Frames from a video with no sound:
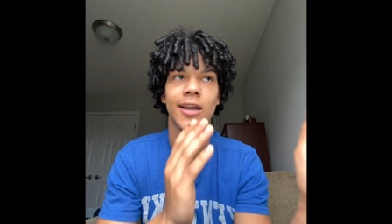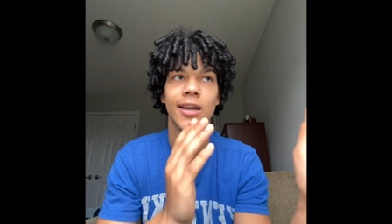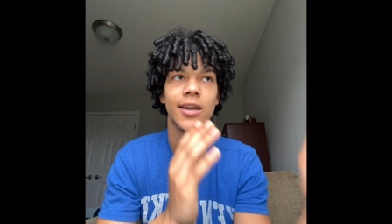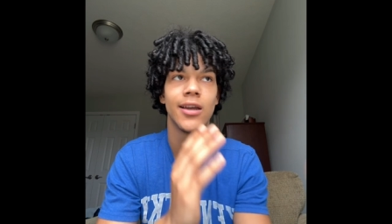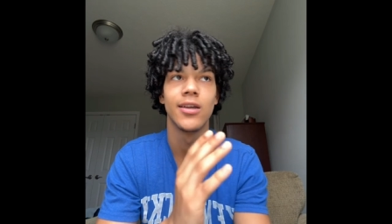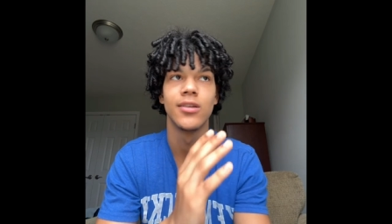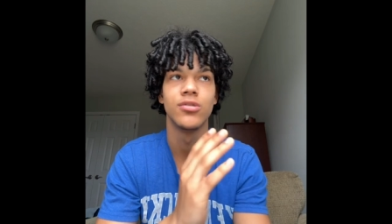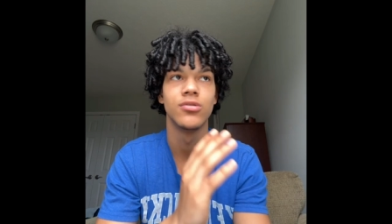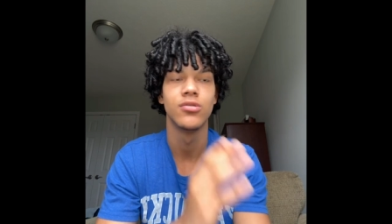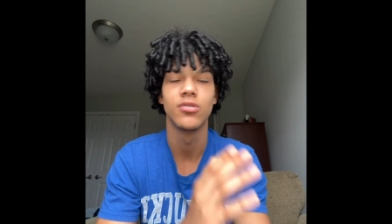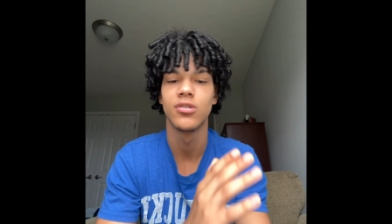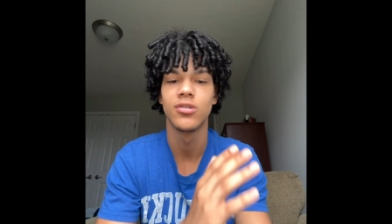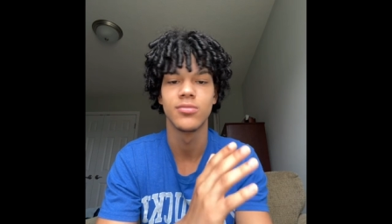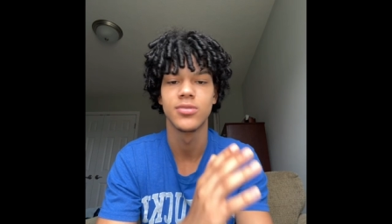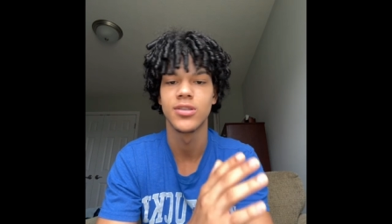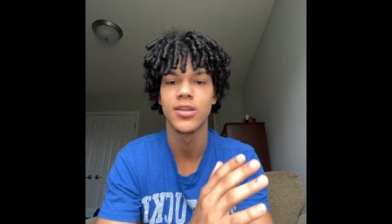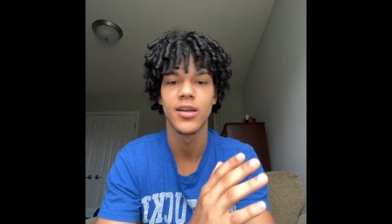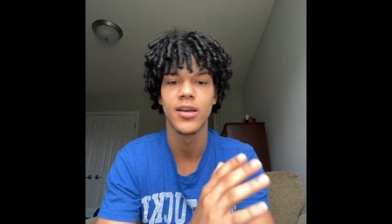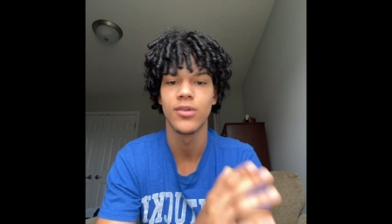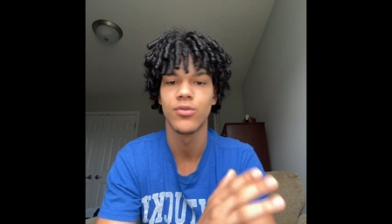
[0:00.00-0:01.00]
you know what I'm
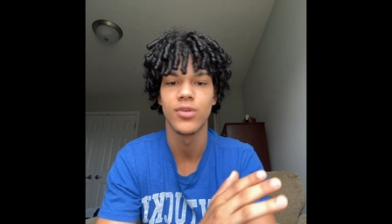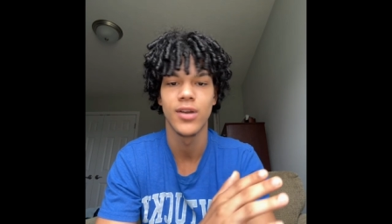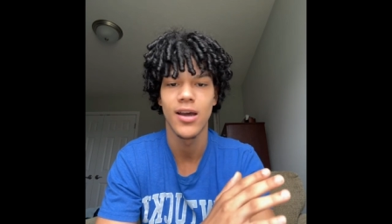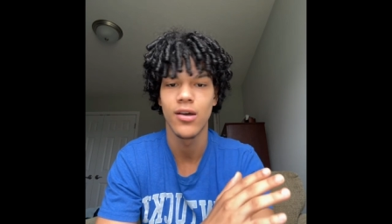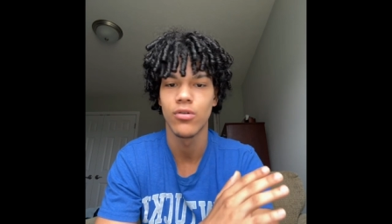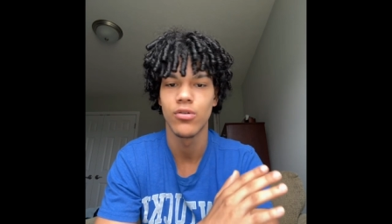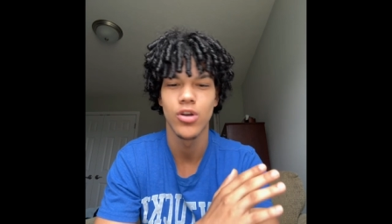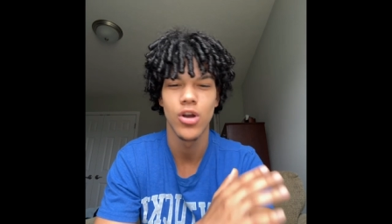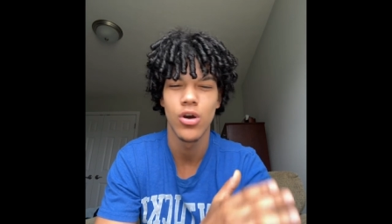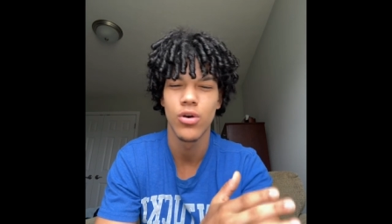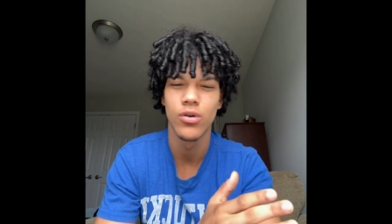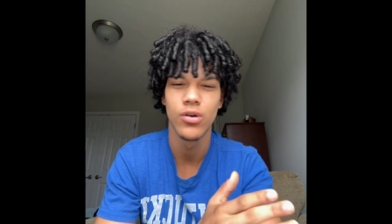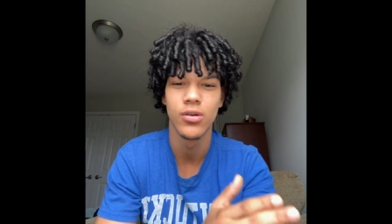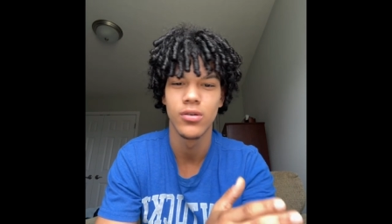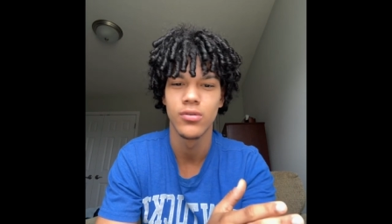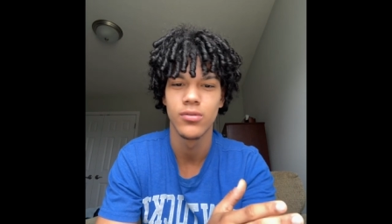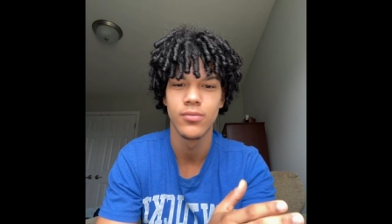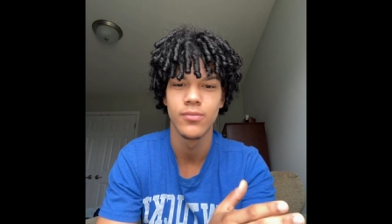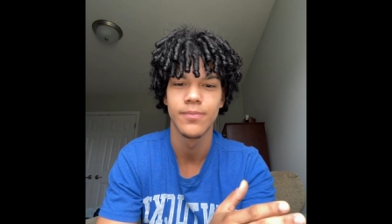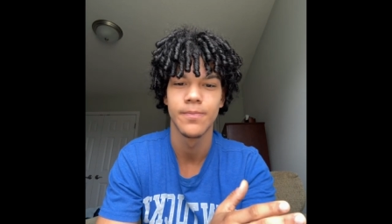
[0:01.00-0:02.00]
saying, without
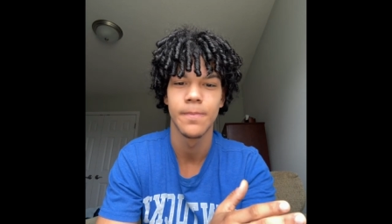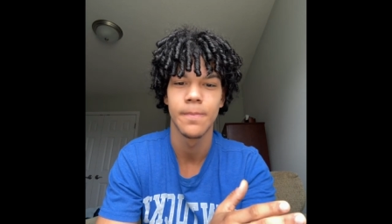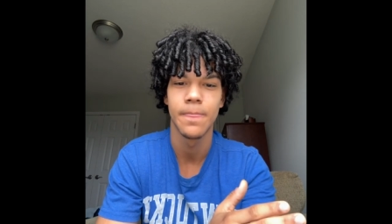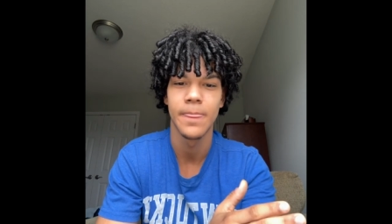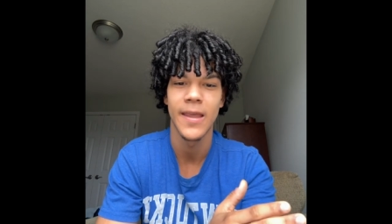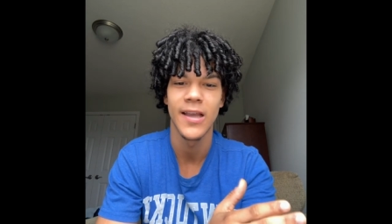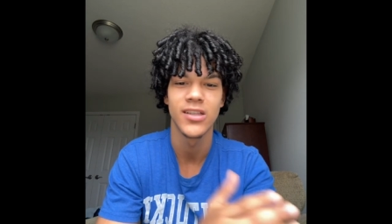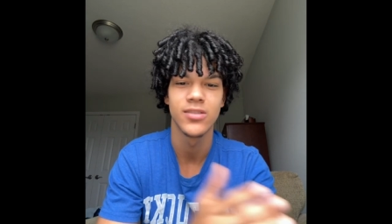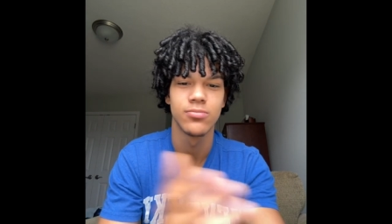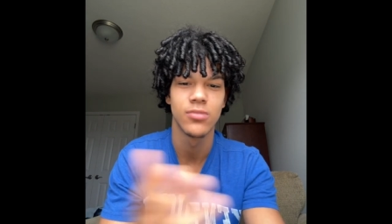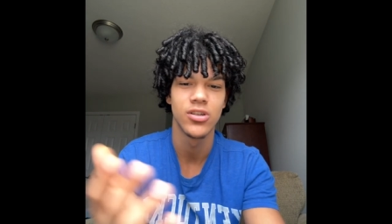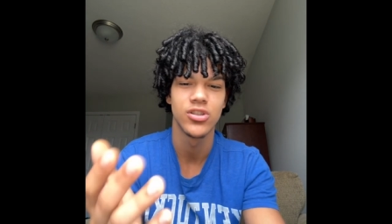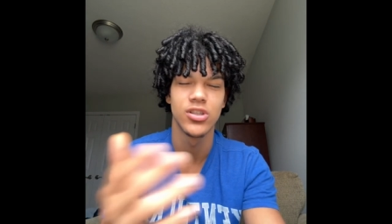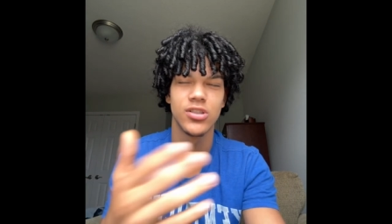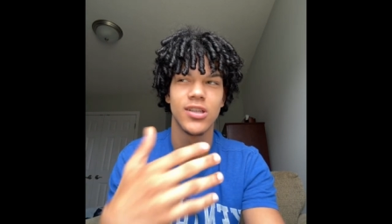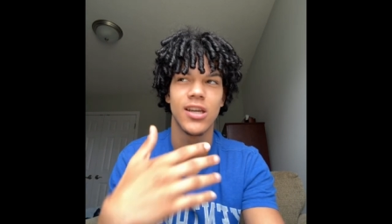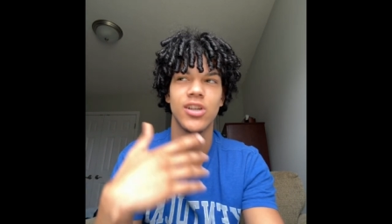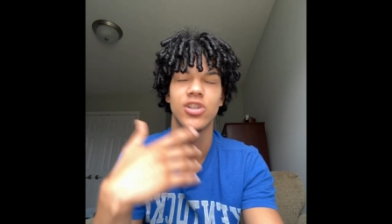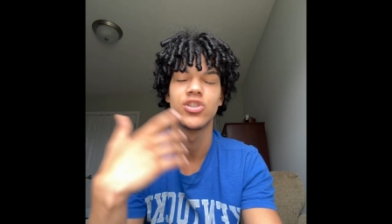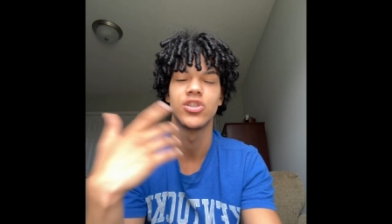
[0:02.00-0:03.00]
knowing as much
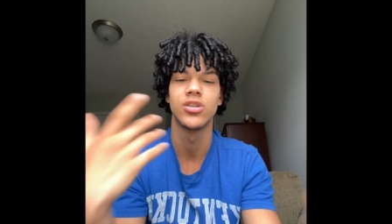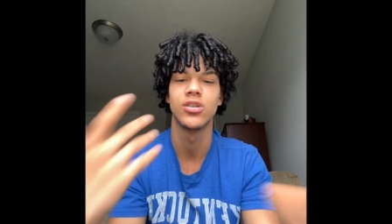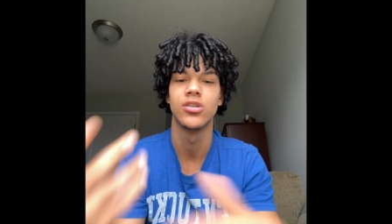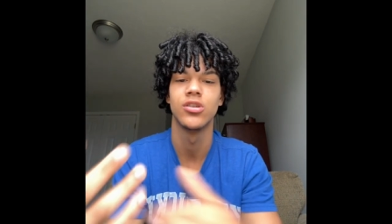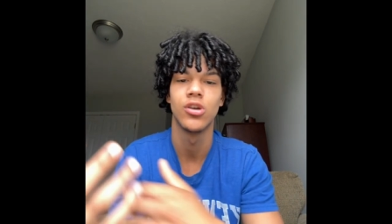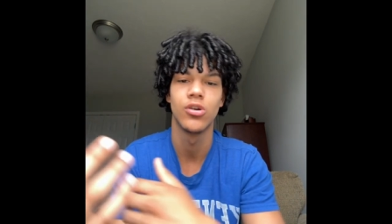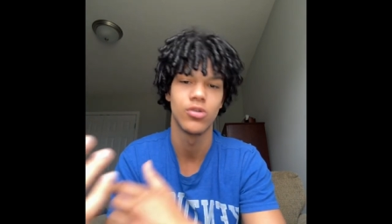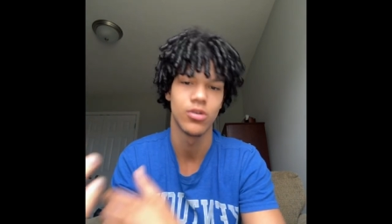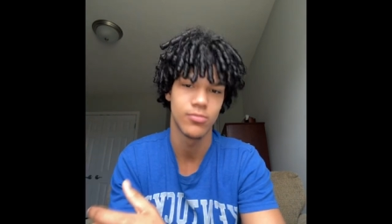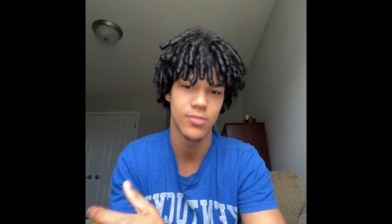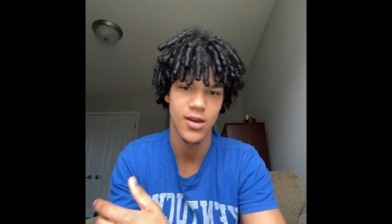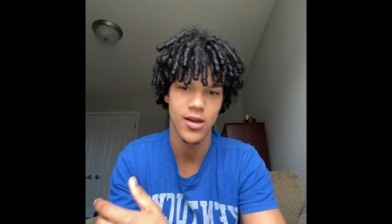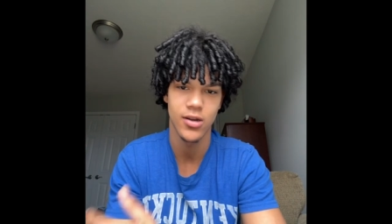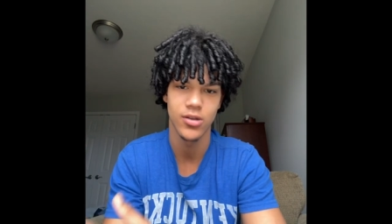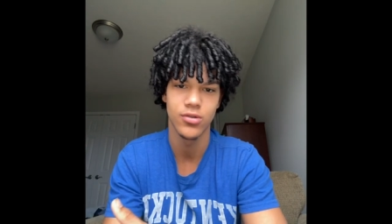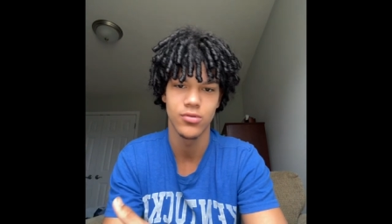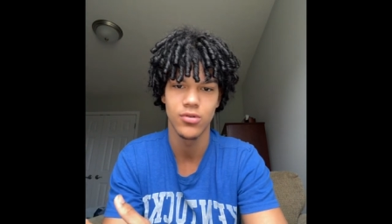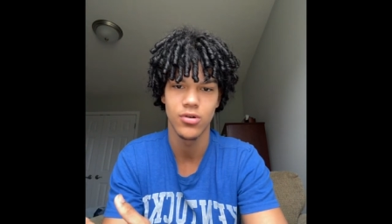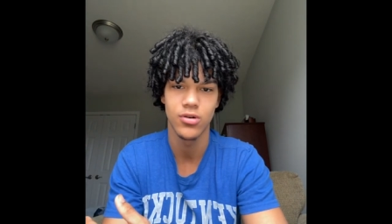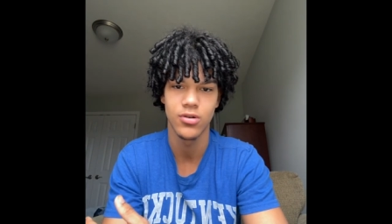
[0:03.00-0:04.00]
as I should have known about it.
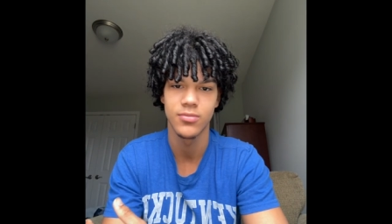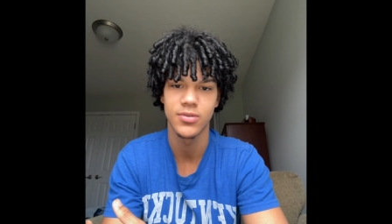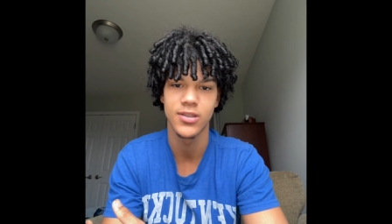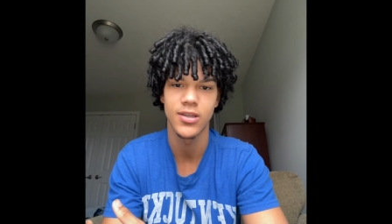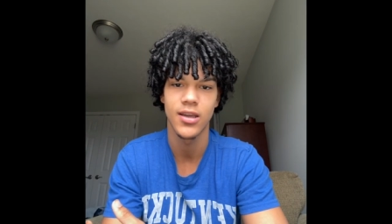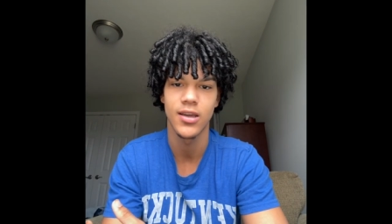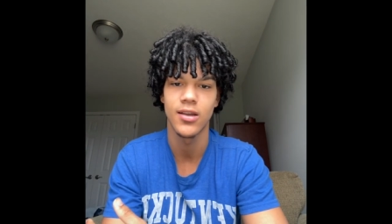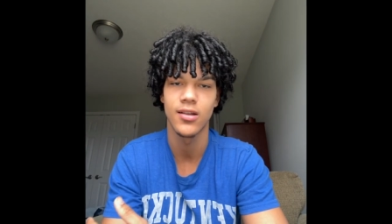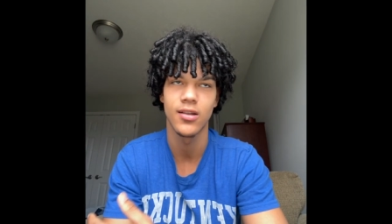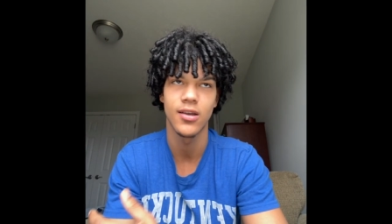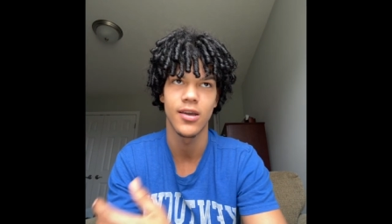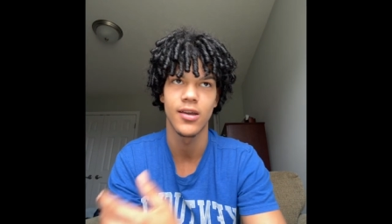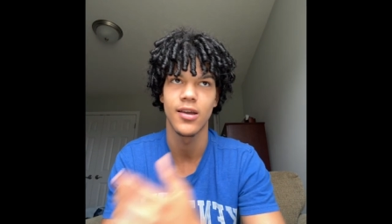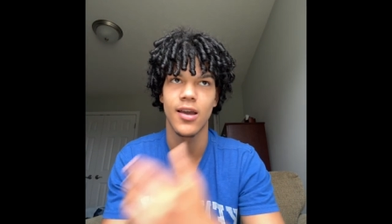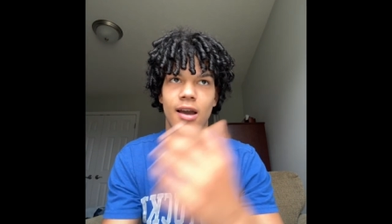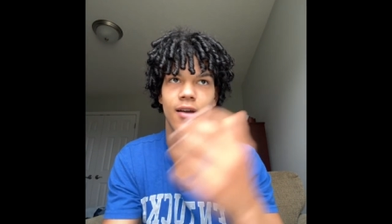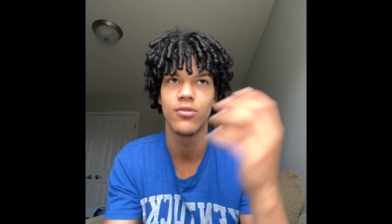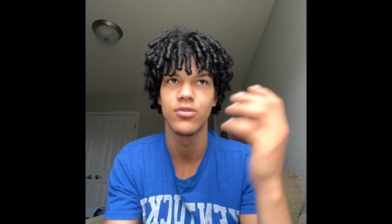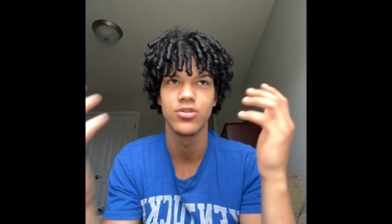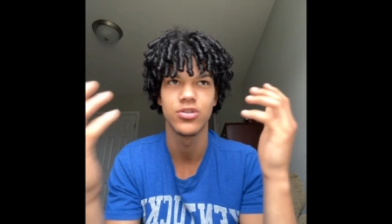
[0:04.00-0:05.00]
You know what I'm saying? Like,
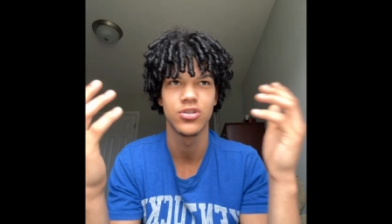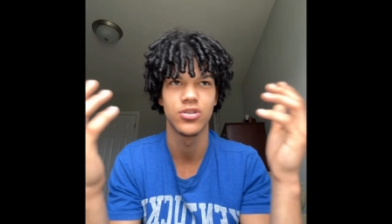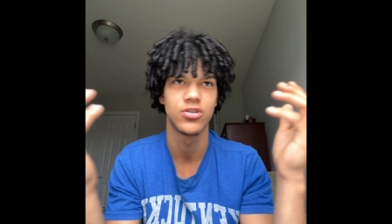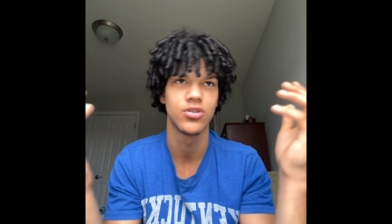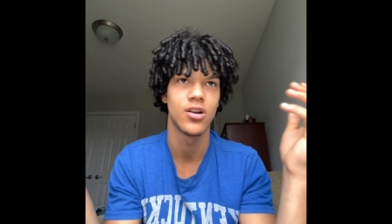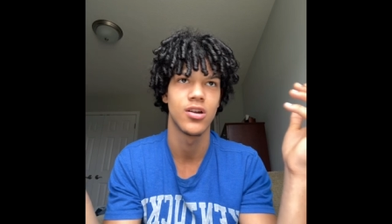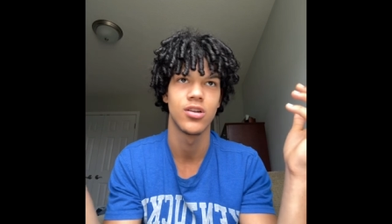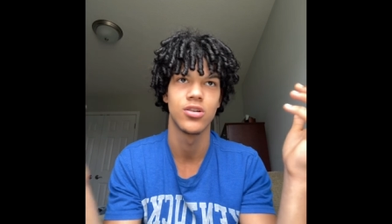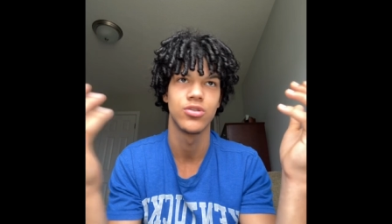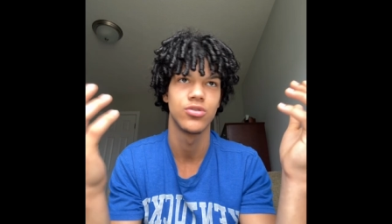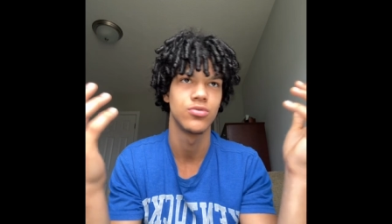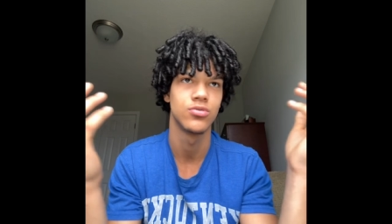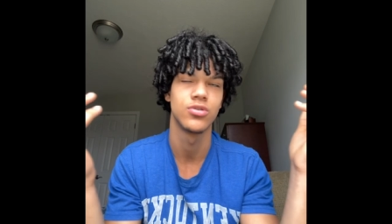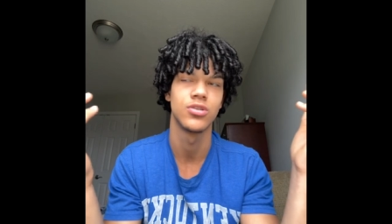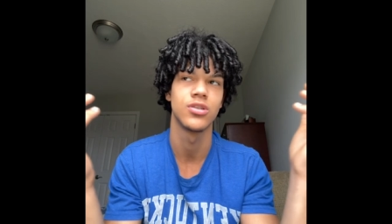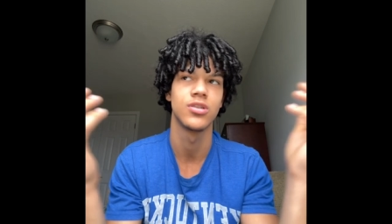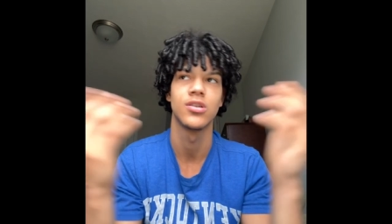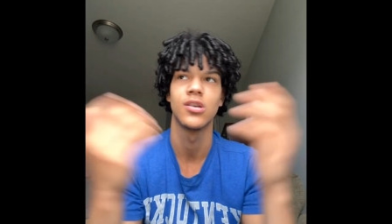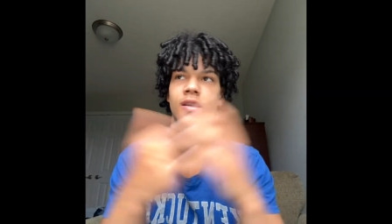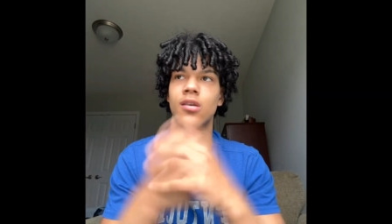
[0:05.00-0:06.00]
I was just trying to do
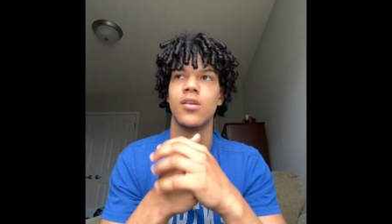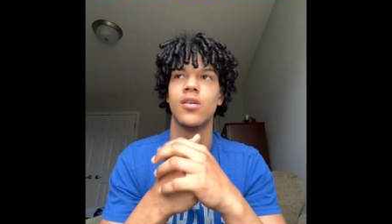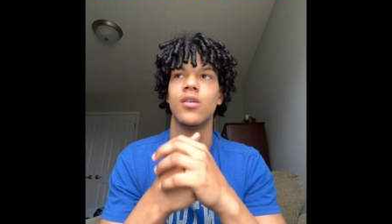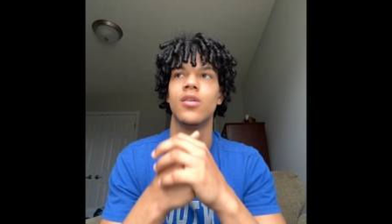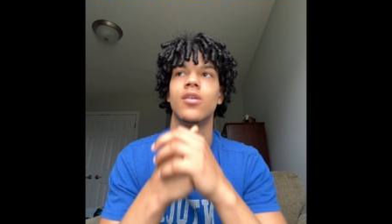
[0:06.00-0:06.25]
shit.